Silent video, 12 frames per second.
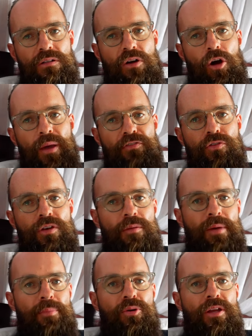Or by
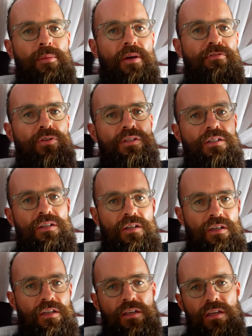putting my foot
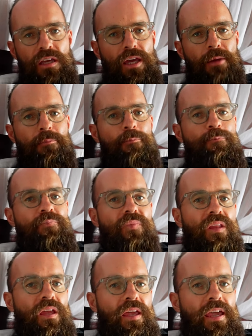in
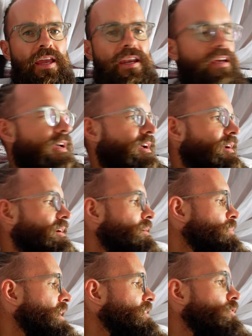a
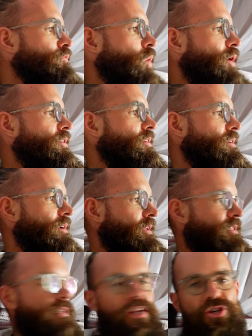bucket of water,
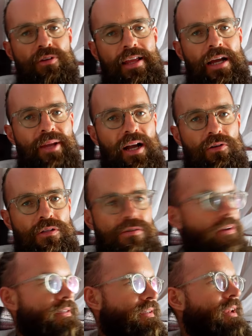it's naturally coming out.
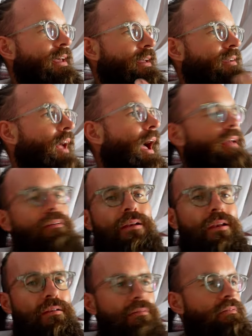So I see, like, I
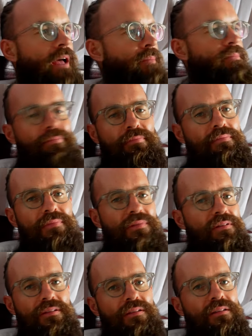
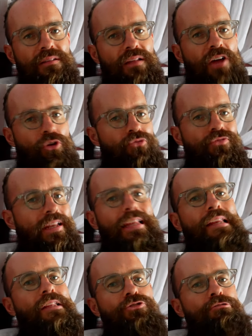don't really
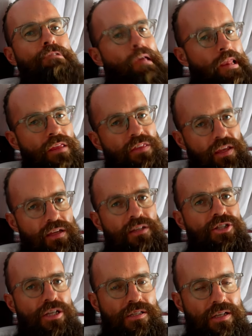need to do anything.
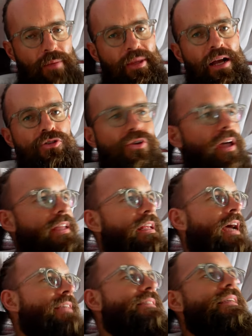It's just coming out. So I
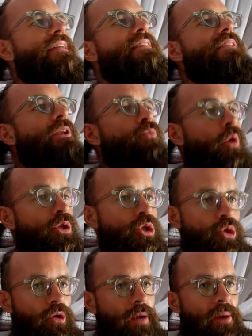see it wants
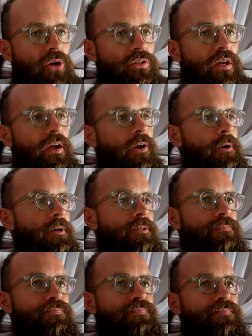to come out.
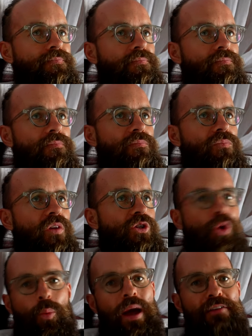
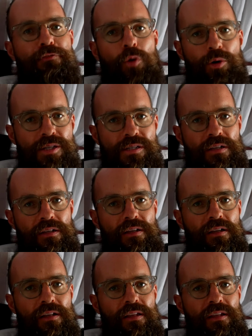So why force?
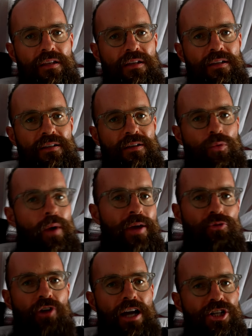Why
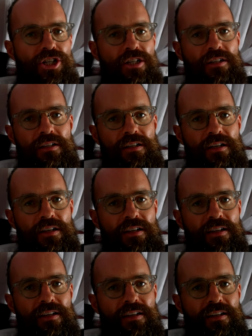rush?
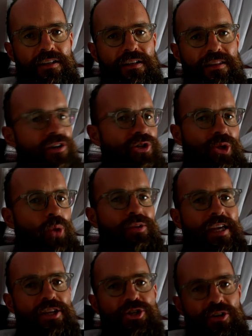There's no
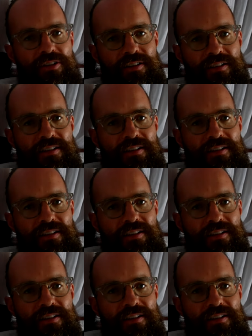danger.